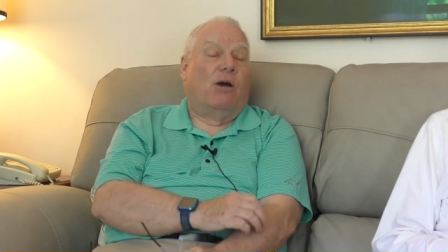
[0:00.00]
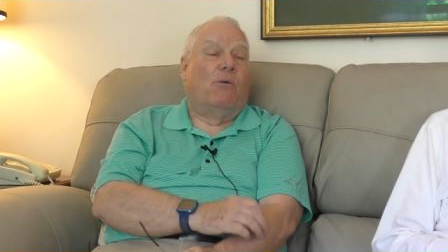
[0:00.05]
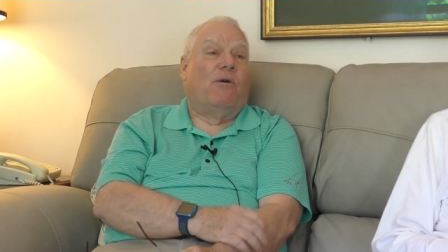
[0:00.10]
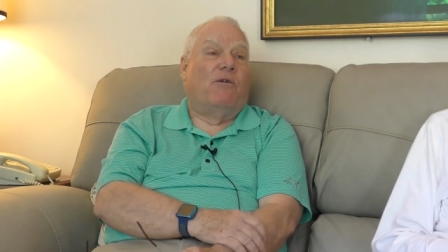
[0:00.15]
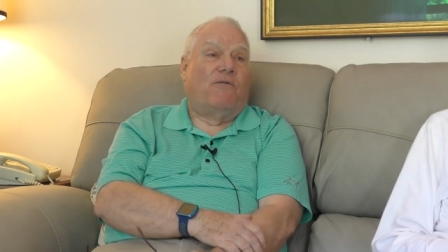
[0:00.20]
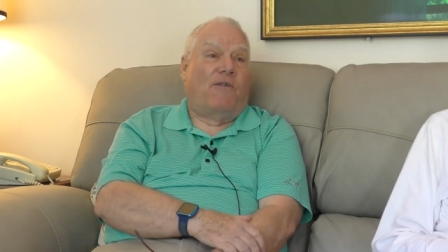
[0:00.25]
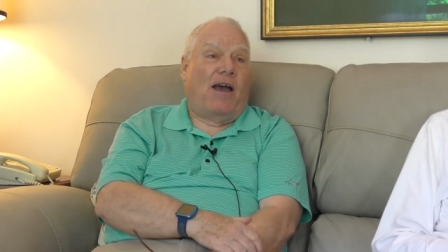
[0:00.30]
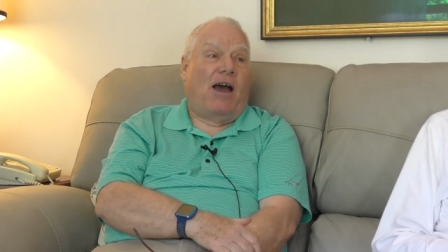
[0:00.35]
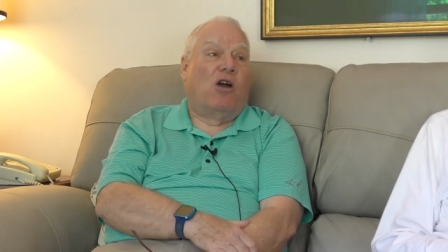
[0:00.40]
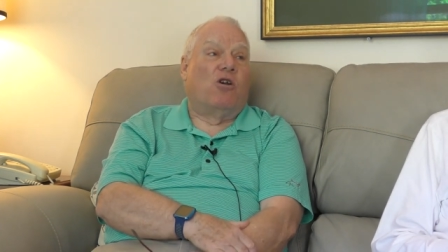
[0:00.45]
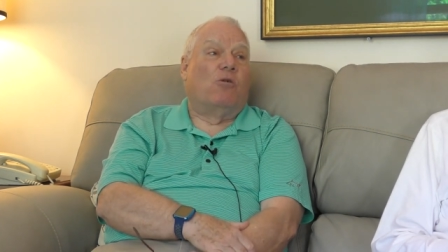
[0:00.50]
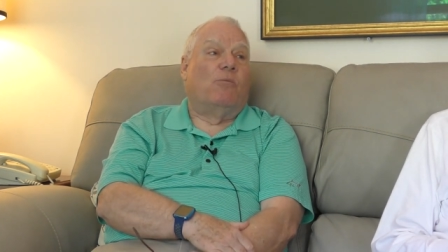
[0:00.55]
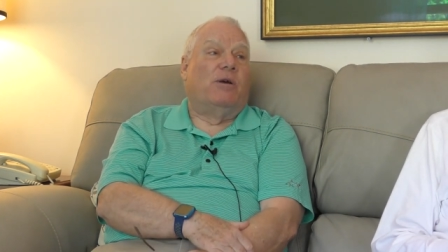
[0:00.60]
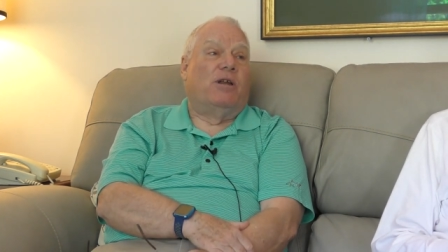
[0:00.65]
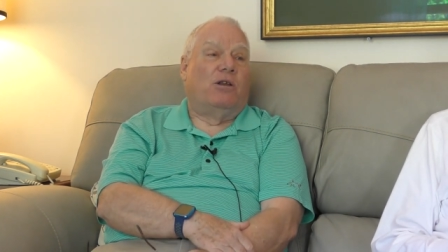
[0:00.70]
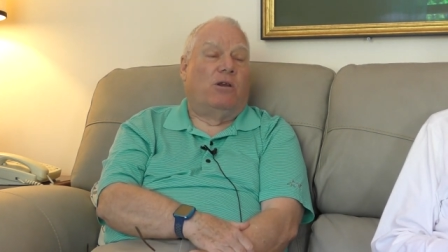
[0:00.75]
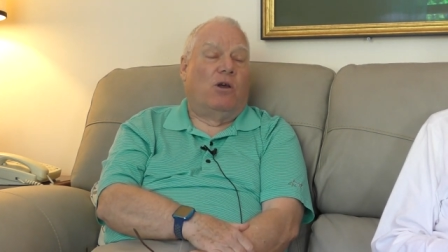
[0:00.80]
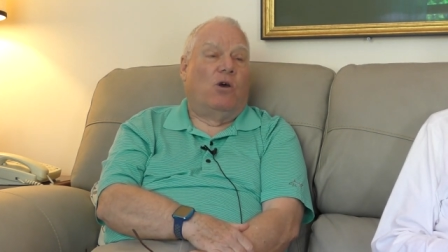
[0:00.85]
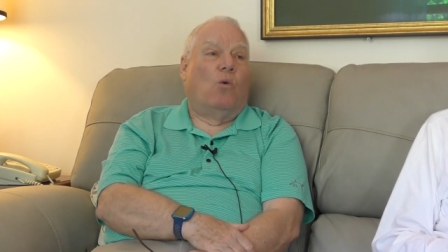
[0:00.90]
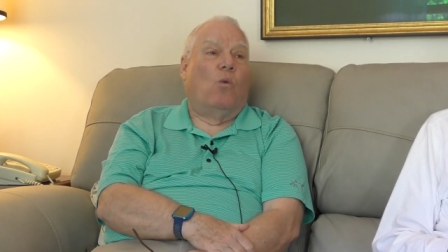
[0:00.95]
We found them
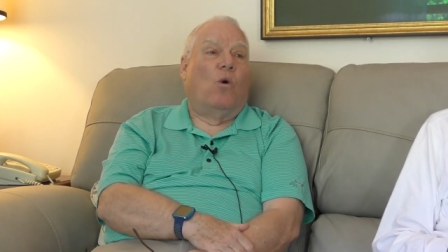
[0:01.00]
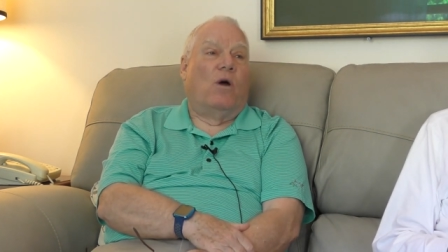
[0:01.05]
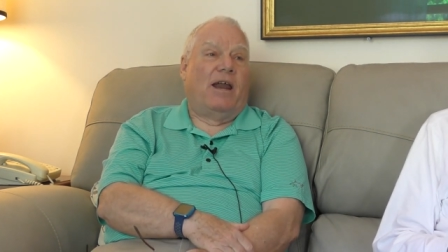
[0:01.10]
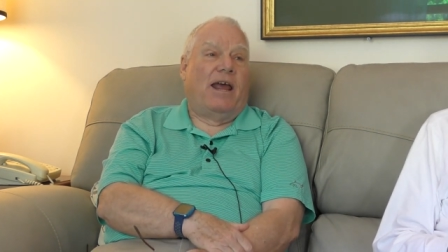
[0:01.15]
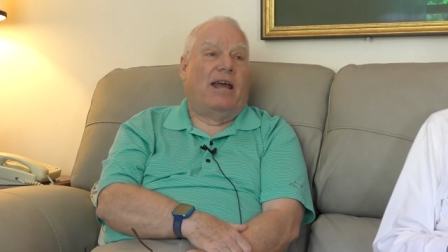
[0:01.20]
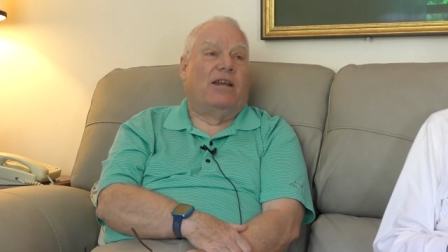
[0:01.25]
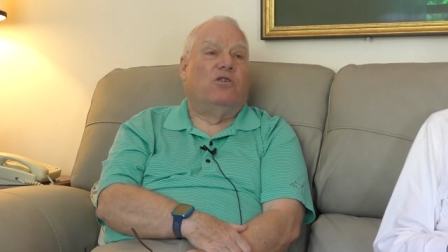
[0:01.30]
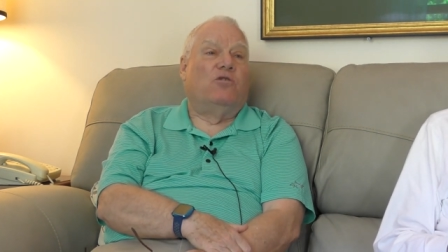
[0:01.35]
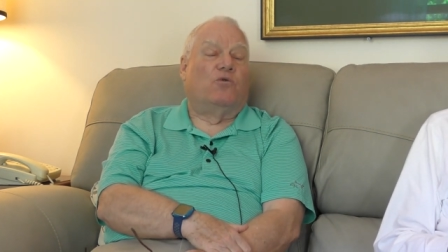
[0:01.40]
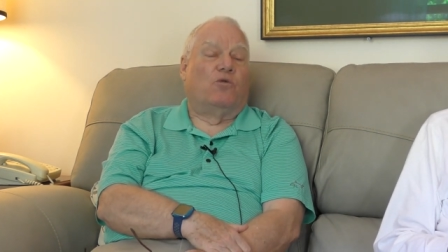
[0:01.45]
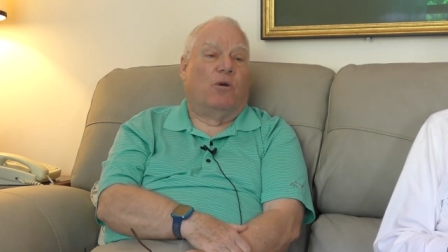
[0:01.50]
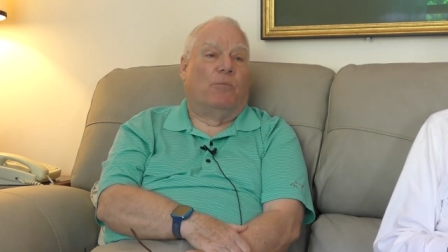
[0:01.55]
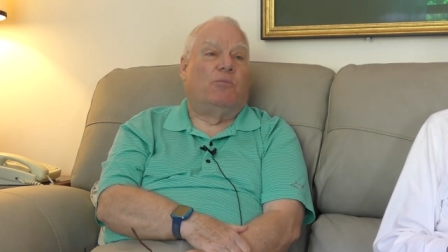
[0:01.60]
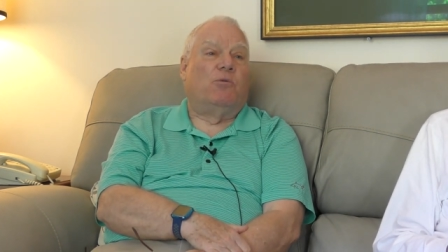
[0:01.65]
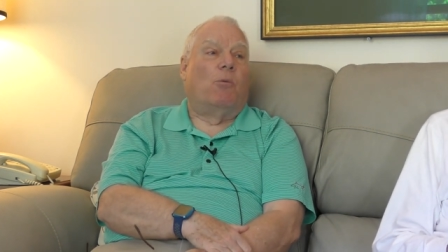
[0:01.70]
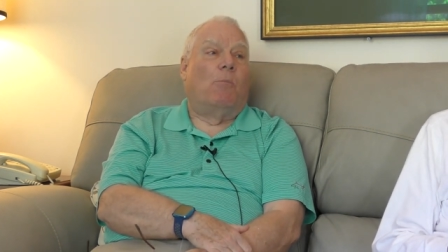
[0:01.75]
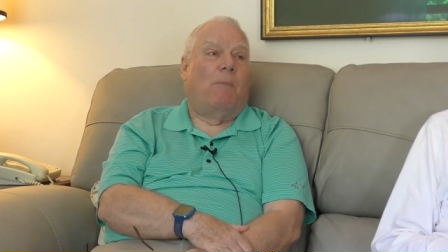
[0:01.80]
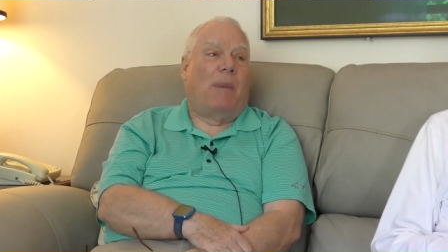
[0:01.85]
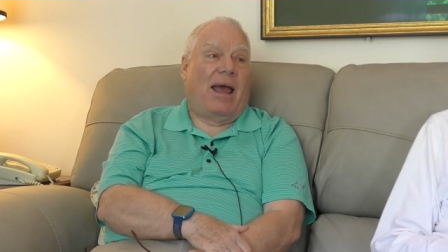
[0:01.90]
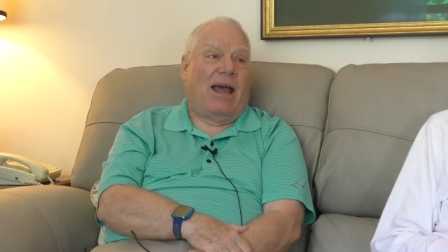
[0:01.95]
and went ahead and tripped
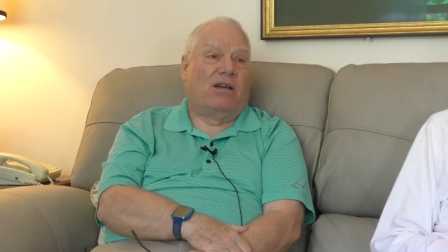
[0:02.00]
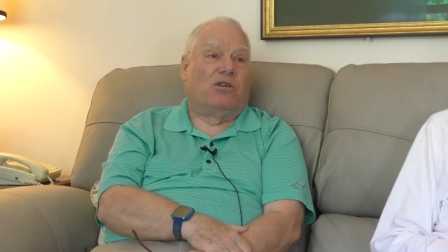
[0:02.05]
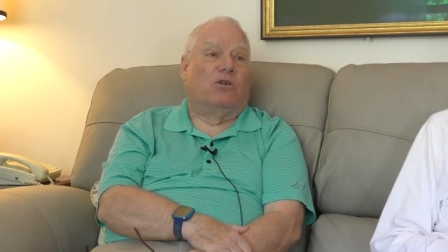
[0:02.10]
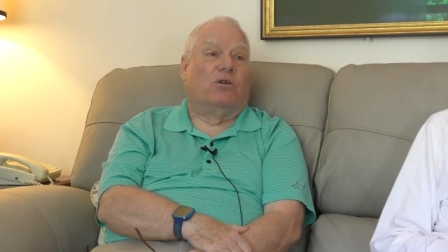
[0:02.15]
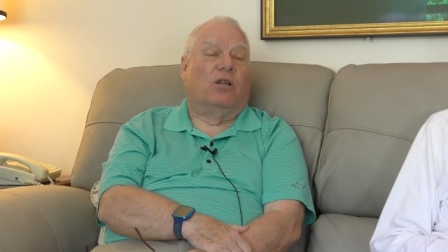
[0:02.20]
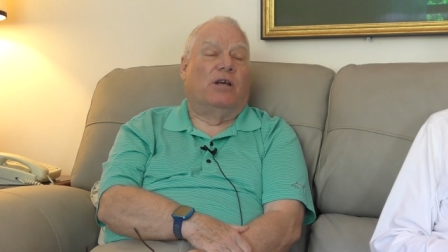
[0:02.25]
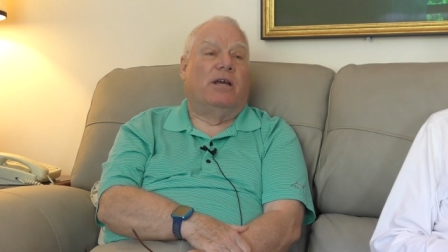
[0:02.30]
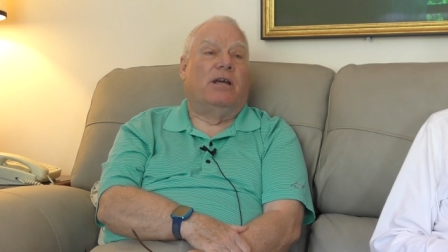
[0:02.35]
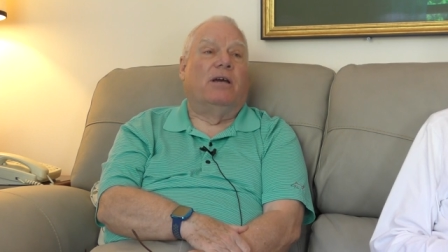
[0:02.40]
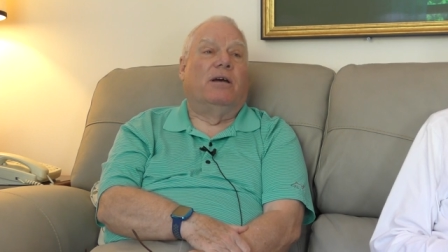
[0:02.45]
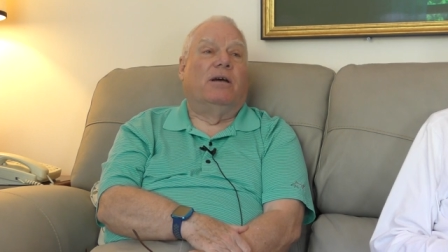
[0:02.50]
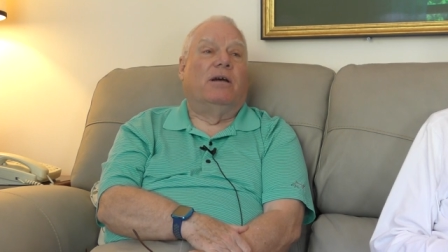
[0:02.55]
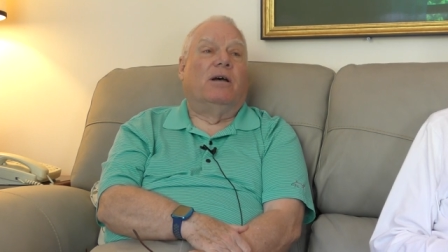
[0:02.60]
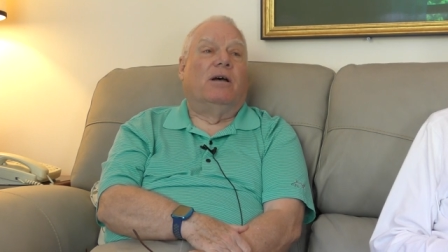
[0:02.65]
them manually.